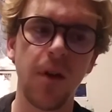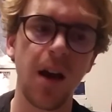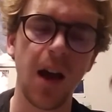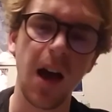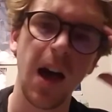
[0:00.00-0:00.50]
I,
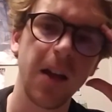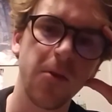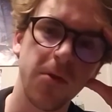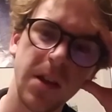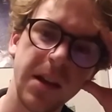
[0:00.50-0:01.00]
I
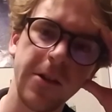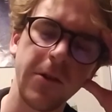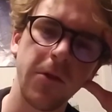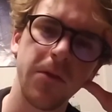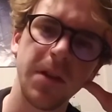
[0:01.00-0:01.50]
don't entirely
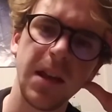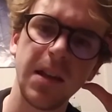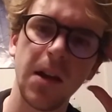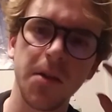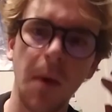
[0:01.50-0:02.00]
know the
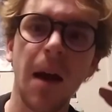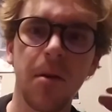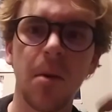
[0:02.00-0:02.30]
details, but I,